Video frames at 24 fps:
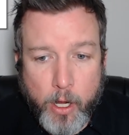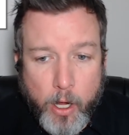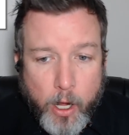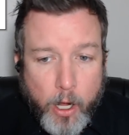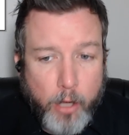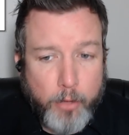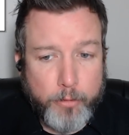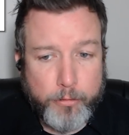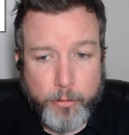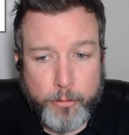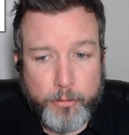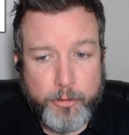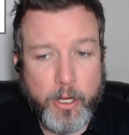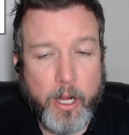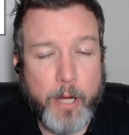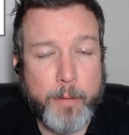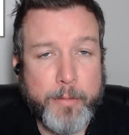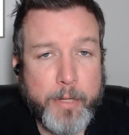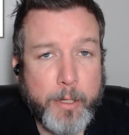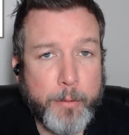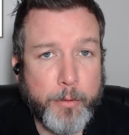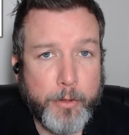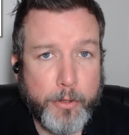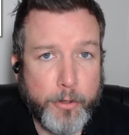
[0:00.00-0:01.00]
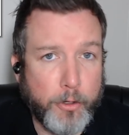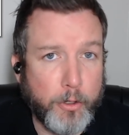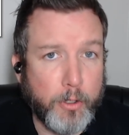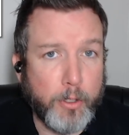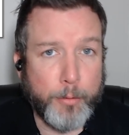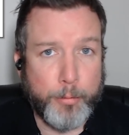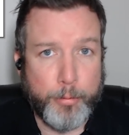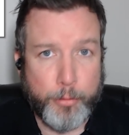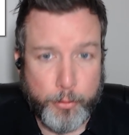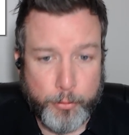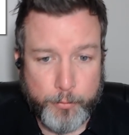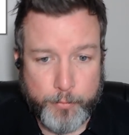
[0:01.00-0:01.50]
also chimed in with
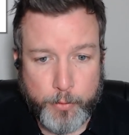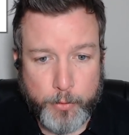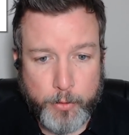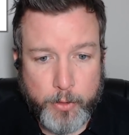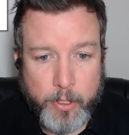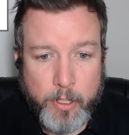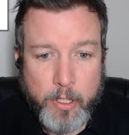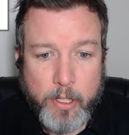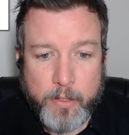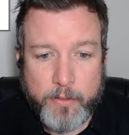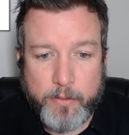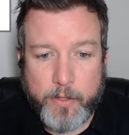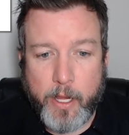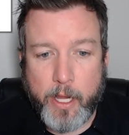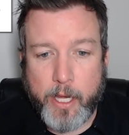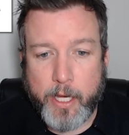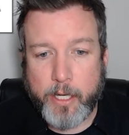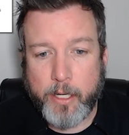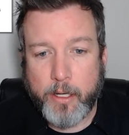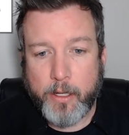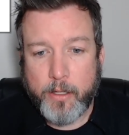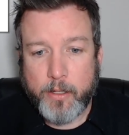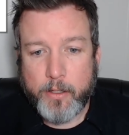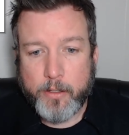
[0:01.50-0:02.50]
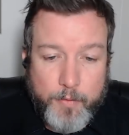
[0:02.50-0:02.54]
her approval, saying,